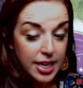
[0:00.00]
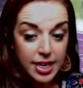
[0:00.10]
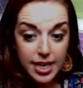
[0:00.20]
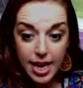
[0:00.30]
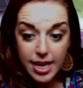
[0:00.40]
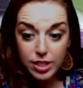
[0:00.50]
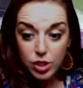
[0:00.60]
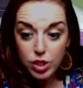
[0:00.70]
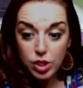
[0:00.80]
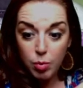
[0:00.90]
get
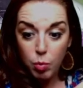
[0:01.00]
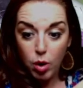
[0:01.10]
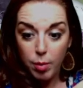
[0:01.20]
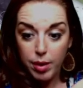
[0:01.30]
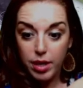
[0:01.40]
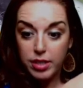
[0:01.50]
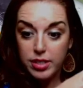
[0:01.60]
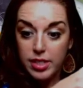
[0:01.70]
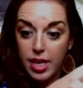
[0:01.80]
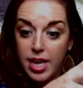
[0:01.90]
some warmers,
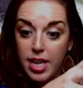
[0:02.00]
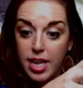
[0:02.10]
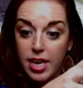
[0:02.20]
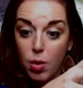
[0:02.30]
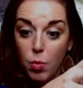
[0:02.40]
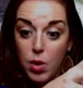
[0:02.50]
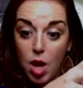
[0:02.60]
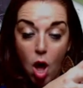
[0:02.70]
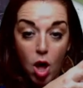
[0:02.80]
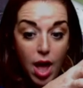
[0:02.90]
and we
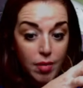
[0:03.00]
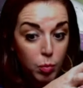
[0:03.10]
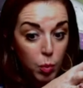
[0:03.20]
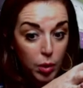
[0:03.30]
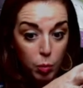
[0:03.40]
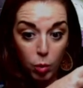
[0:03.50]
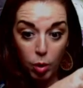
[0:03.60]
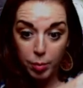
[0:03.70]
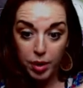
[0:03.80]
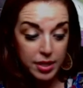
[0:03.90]
all have one
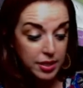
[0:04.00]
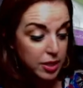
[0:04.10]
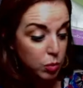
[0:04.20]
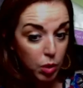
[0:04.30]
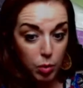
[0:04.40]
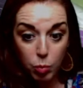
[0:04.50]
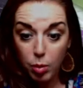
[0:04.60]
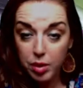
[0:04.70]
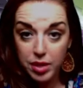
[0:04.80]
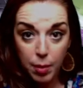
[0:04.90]
warmer, at least one
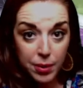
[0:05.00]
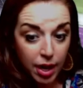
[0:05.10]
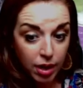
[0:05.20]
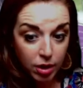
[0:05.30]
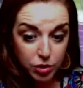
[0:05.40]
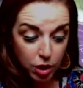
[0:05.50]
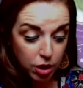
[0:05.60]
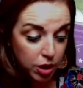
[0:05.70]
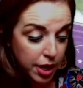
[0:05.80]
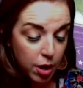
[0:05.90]
warmer that we got in our
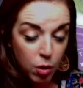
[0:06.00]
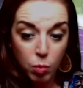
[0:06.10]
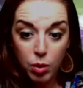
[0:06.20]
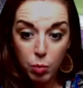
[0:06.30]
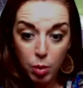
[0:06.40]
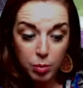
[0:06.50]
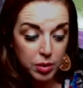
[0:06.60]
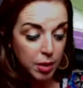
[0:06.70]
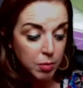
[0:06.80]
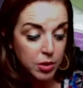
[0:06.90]
starter kit, or one warmer
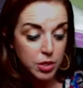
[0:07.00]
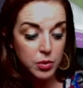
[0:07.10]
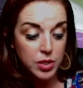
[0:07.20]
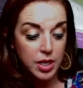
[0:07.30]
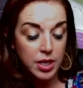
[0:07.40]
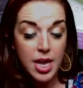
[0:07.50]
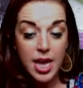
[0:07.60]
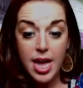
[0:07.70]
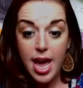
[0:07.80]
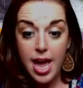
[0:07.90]
that we're using,
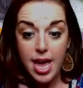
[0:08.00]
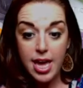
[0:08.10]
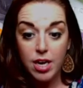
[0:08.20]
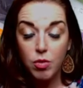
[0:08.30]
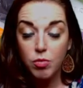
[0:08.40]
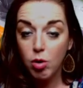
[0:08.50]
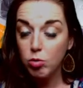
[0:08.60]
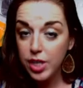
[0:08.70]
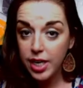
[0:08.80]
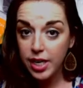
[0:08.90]
and
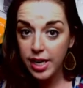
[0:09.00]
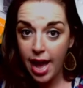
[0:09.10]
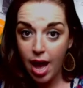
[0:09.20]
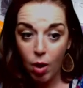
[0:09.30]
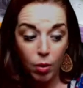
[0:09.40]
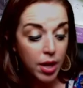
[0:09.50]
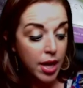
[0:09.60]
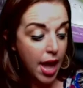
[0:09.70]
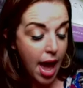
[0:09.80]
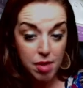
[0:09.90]
rotate it out
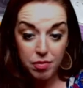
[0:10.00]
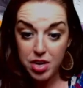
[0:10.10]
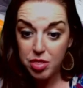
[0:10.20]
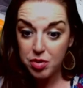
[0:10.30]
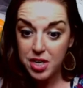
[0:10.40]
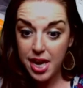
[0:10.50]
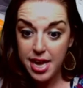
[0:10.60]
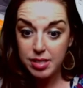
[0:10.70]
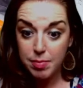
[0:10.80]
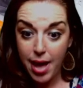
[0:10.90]
every 3
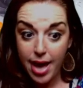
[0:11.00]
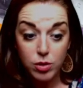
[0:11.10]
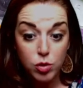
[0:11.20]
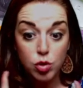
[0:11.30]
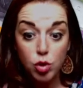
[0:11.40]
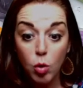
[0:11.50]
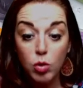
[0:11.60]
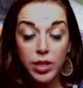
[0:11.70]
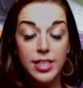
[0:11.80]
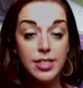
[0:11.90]
days max. Don't
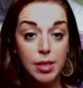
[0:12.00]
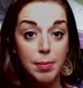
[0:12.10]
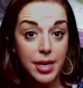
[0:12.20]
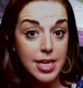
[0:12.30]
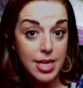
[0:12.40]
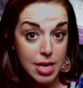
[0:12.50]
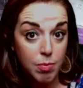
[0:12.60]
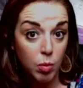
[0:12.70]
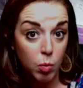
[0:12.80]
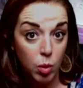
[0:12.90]
let somebody keep a
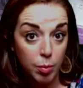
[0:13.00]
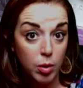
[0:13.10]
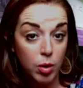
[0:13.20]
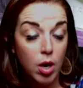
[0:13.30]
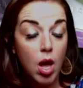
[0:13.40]
warmer